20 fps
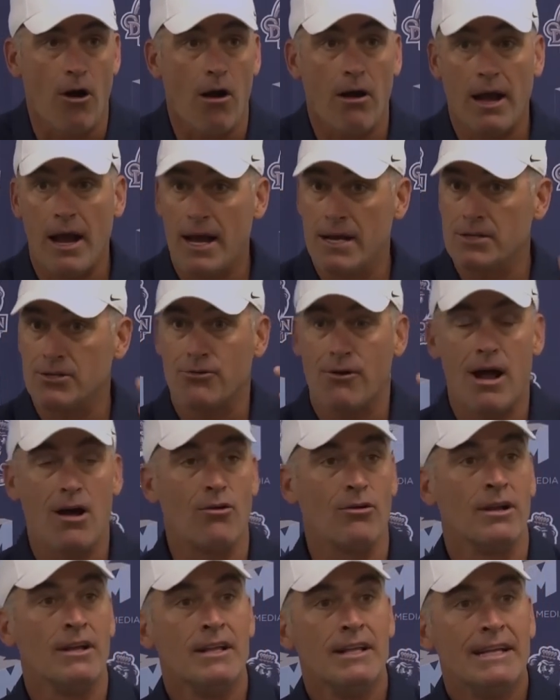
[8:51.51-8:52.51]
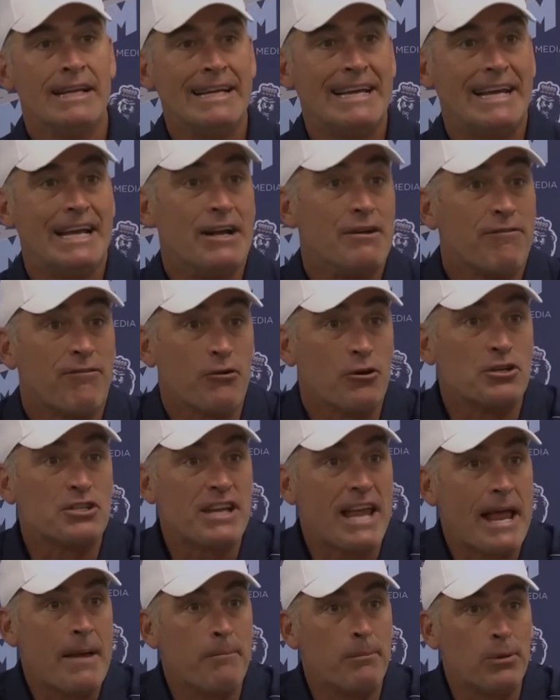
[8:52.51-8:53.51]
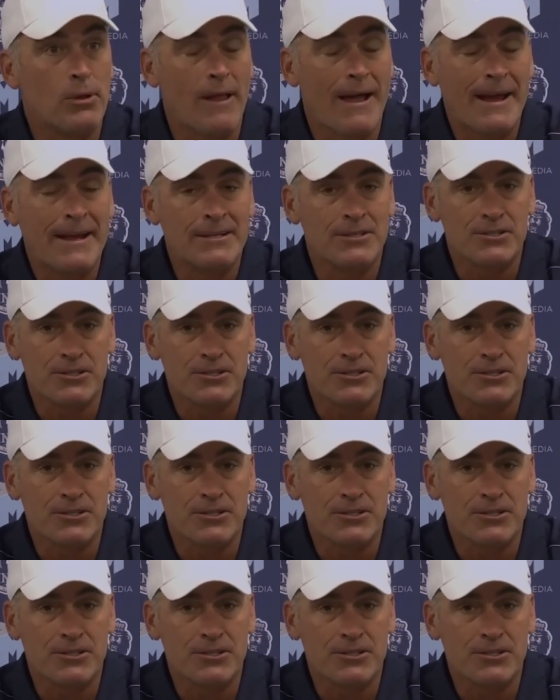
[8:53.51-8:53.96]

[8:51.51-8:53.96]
Our guys are out in the first game playing.